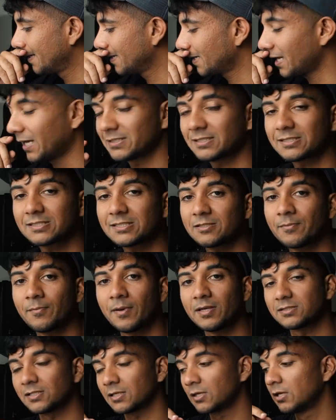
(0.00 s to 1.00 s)
Guys, this is
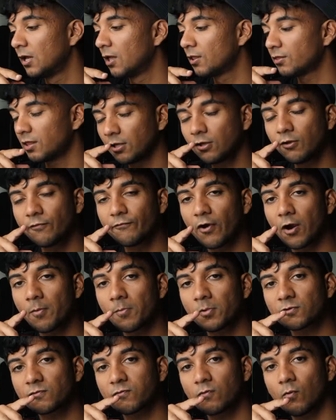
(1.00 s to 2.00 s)
amazing. Thank you very
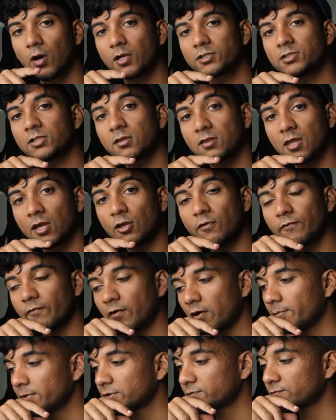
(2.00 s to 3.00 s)
much for watching. Thank you
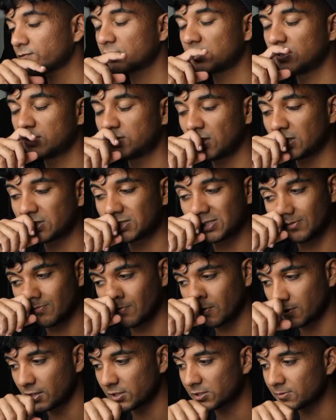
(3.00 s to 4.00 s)
very much for suggesting
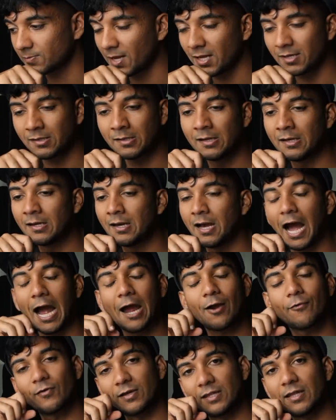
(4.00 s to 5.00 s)
me this, man. I
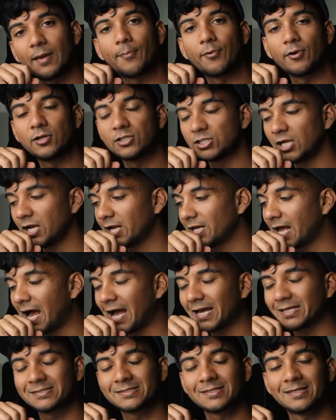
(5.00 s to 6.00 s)
really appreciate it.
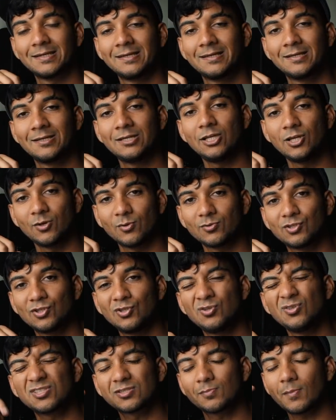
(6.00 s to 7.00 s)
Guys, you know what to
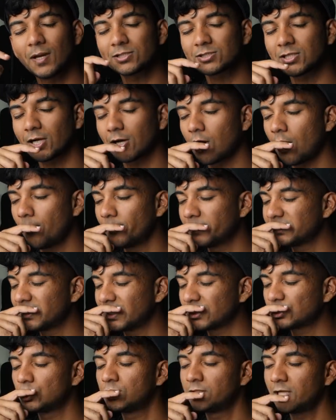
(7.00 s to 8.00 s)
do. Smash that comment
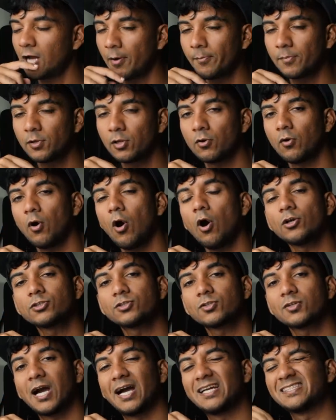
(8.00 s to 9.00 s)
section down below.
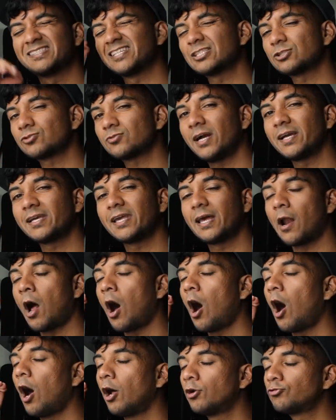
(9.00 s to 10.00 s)
Also, guys, let's try and get
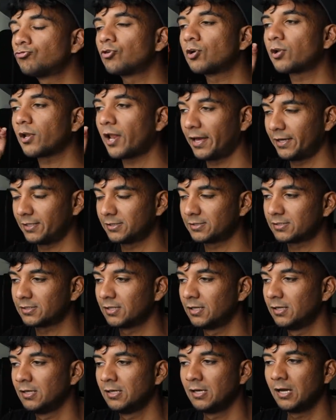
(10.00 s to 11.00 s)
100 likes.
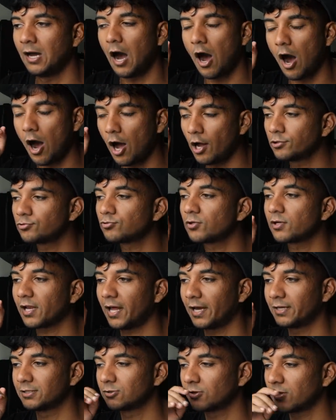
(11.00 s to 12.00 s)
100
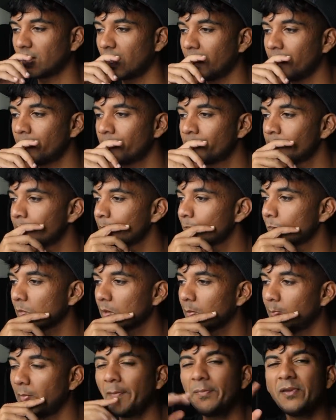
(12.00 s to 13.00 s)
likes, okay?
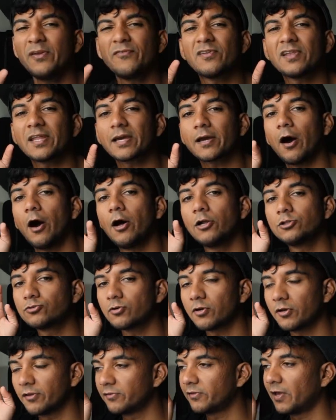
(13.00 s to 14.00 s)
Maybe even like
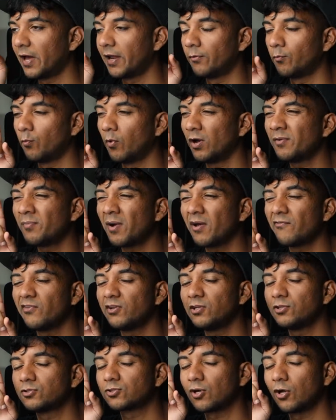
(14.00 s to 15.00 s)
110. One of my
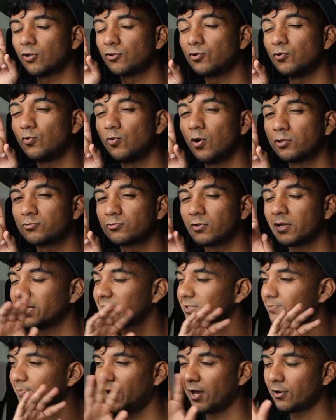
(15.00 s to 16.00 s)
videos got 200
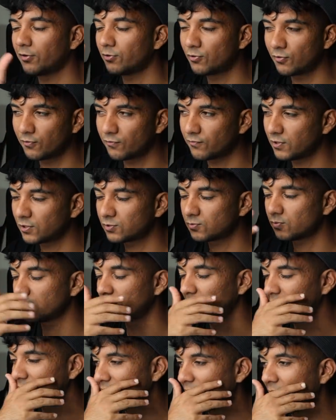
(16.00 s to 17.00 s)
likes, but I don't know if this will
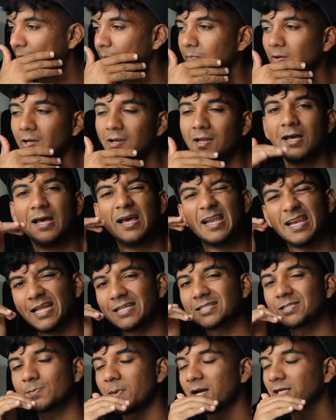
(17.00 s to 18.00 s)
get that. But
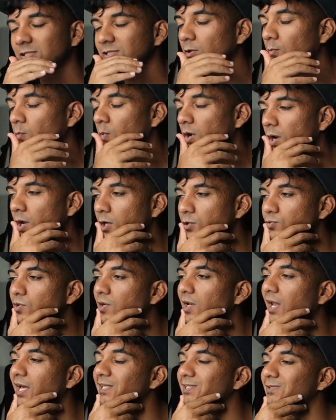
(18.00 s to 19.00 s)
let's smash that 100
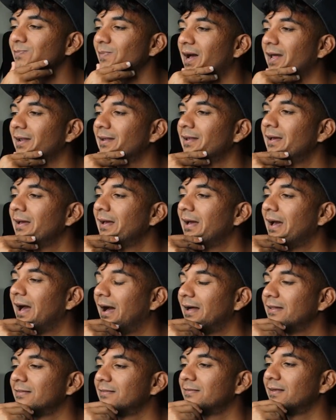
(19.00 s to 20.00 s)
likes, man.
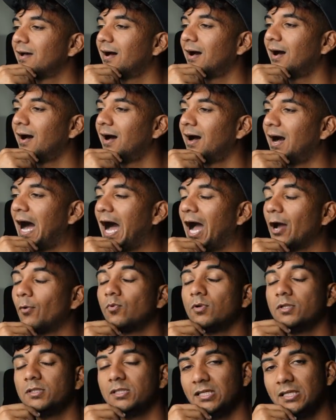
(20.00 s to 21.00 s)
And I
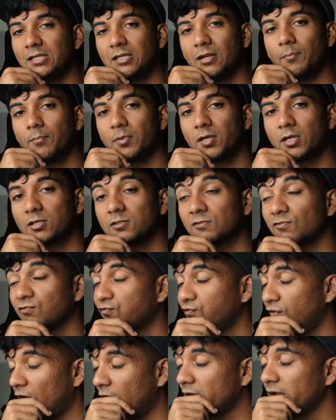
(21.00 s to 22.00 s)
will need it because
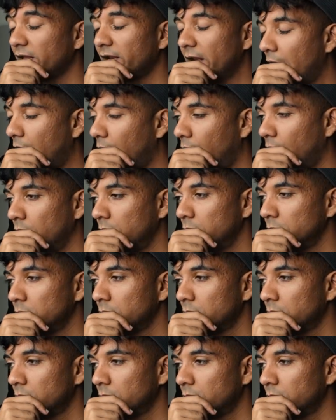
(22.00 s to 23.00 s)
fucking hell.
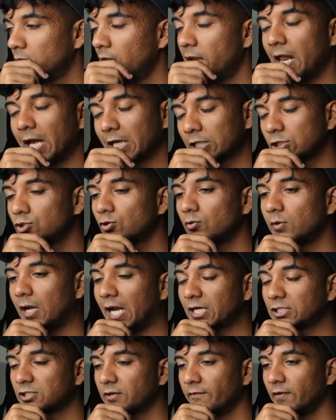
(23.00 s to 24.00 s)
The next two
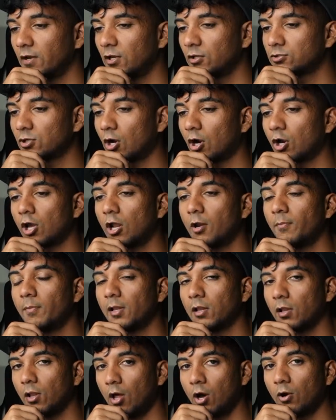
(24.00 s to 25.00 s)
reaction videos are going to
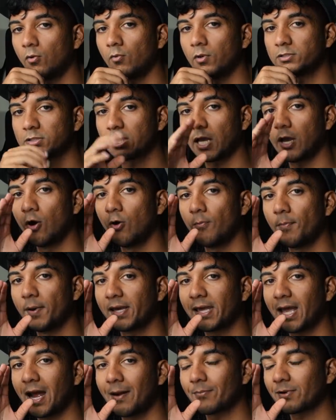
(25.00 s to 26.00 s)
be long ones. I hope my
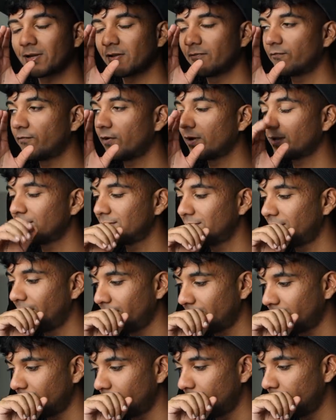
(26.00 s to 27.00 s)
camera can fucking
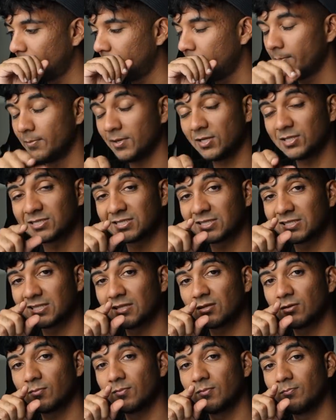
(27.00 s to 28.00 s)
take it. Because
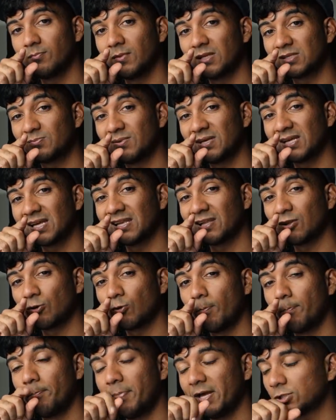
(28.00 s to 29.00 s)
it's being a
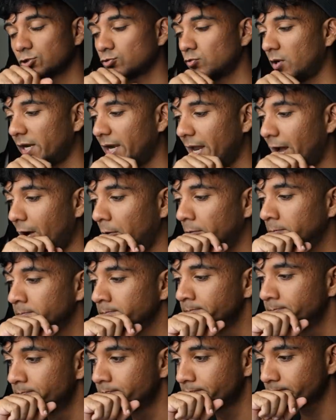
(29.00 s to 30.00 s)
little bitch right
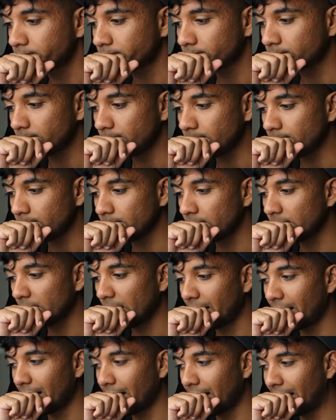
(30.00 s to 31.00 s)

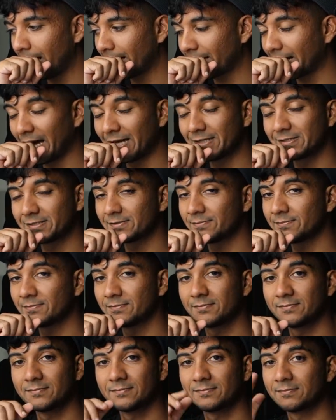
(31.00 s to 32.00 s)
now. Guys,
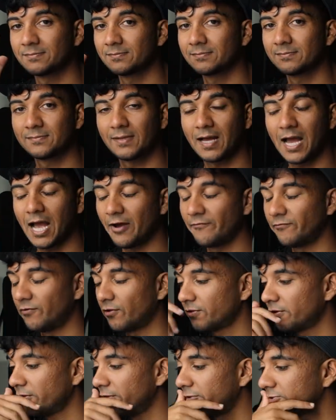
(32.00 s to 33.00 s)
I have
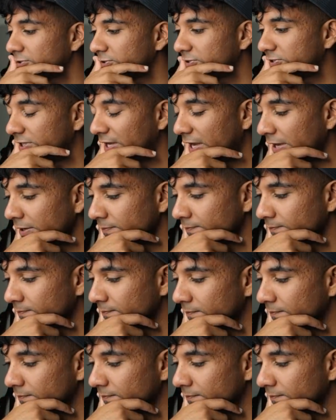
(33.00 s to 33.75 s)
nothing else to say.